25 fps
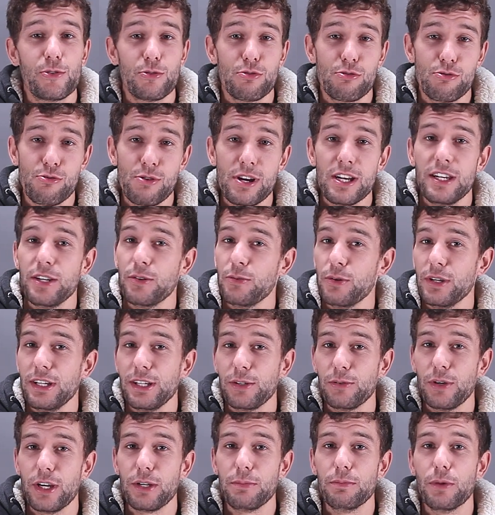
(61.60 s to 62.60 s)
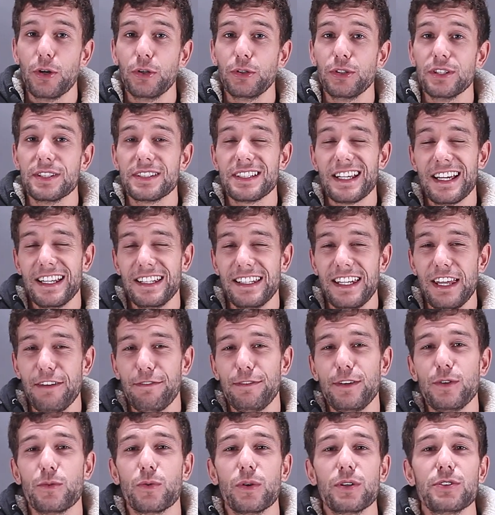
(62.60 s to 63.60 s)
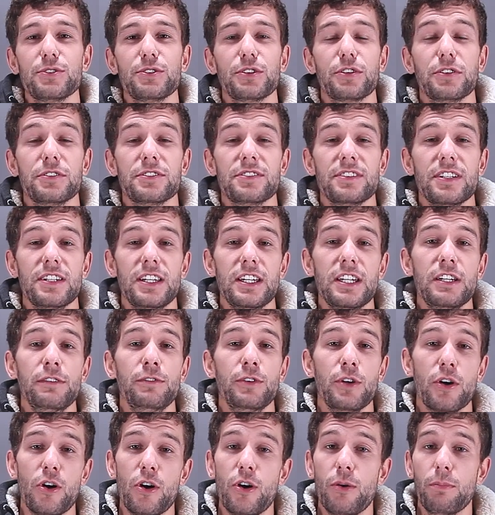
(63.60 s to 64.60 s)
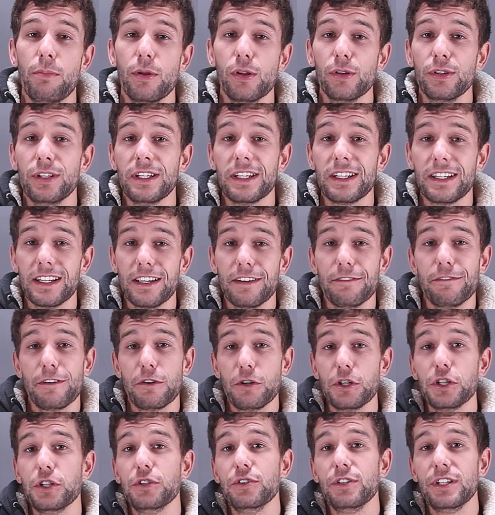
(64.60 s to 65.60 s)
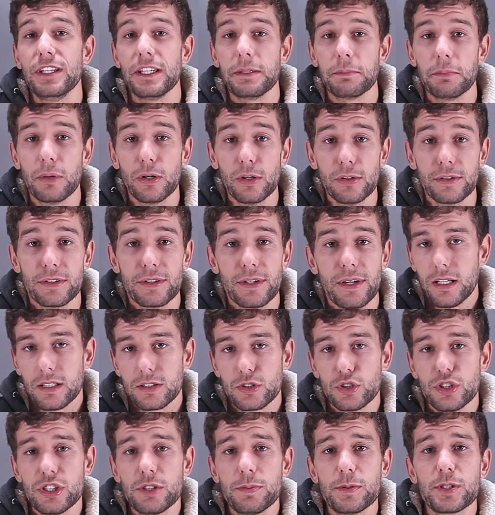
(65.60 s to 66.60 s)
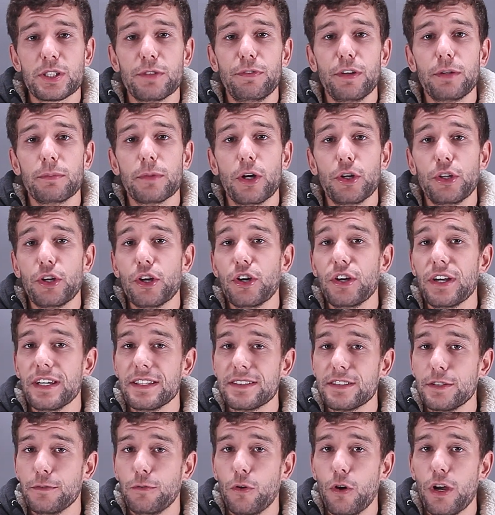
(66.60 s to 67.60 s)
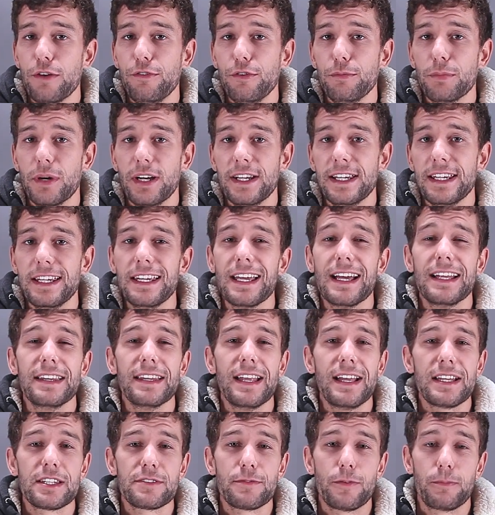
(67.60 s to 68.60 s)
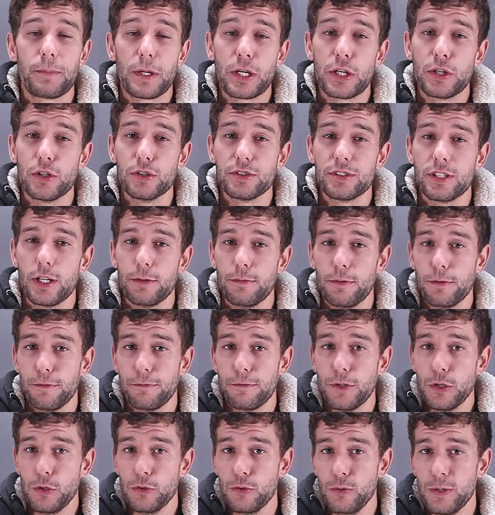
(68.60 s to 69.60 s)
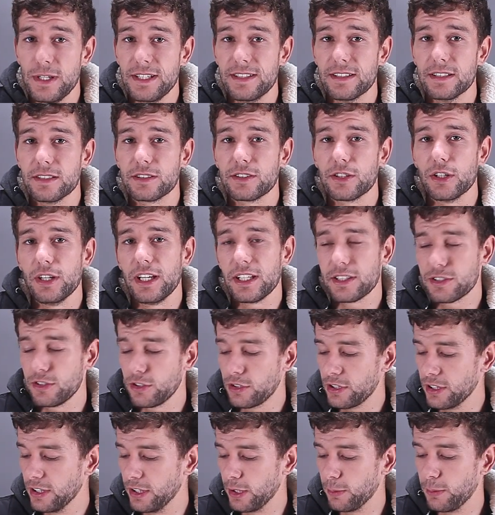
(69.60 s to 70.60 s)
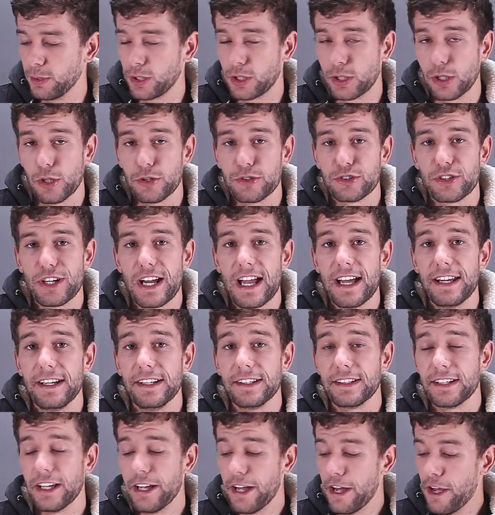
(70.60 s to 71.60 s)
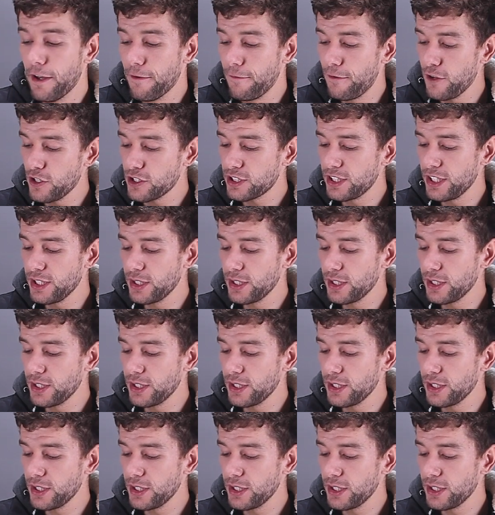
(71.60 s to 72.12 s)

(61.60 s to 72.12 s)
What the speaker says: really, really great motors and definitely ones to consider if you are building a very unique build. So this specific motor isn't for everybody, and that's because of a few reasons. So let's look a little bit closer at it. Firstly